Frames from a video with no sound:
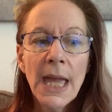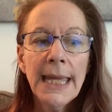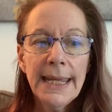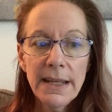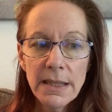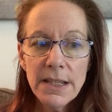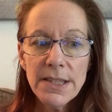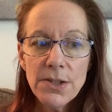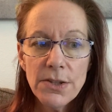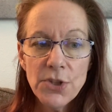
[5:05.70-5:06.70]
In
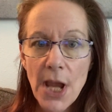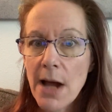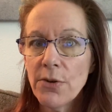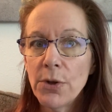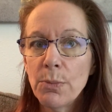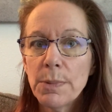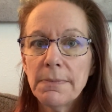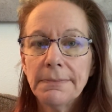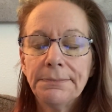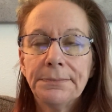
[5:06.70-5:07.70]
this chat group,
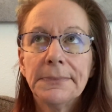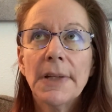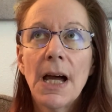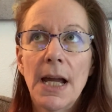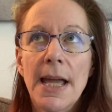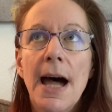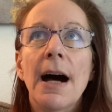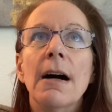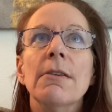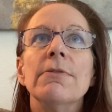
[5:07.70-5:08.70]
I
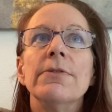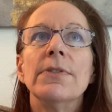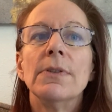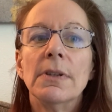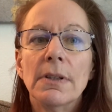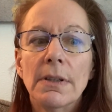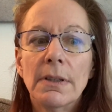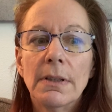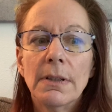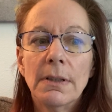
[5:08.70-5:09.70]
have
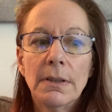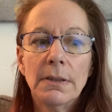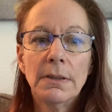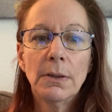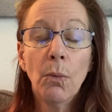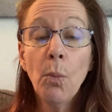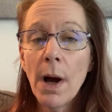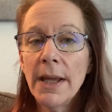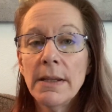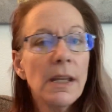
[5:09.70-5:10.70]

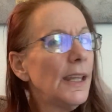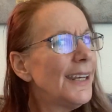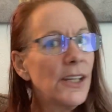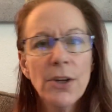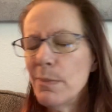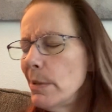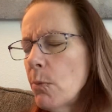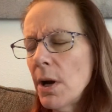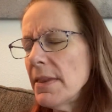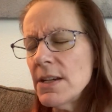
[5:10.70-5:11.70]
one, and it could be
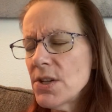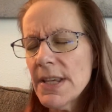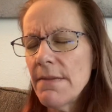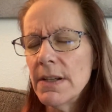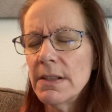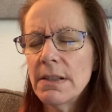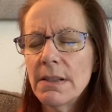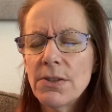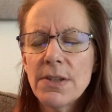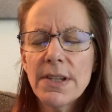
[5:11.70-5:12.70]
more, and they just
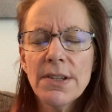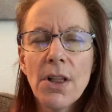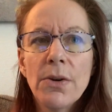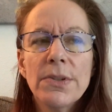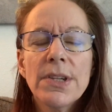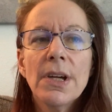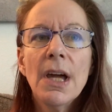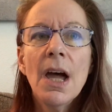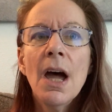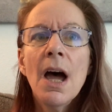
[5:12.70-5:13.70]
haven't disclosed,
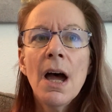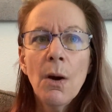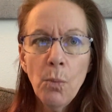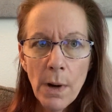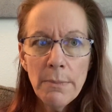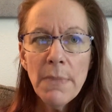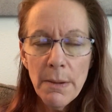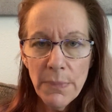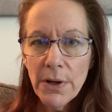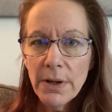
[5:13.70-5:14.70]
one
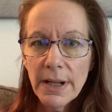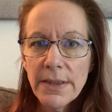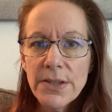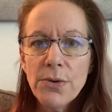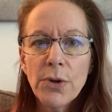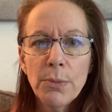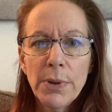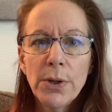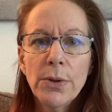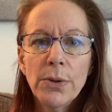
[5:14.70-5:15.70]
member in this group
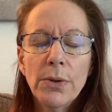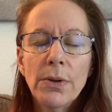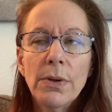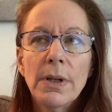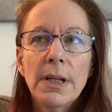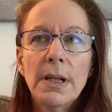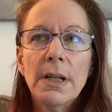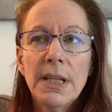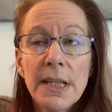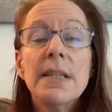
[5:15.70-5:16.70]
who
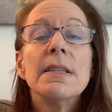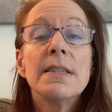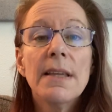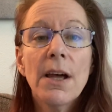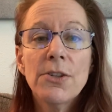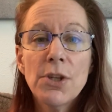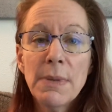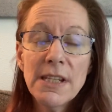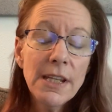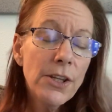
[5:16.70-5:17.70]
is
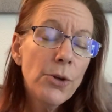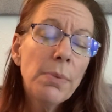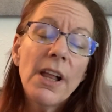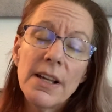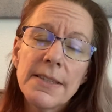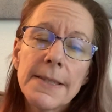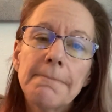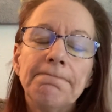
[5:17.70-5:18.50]
LGBTQ+.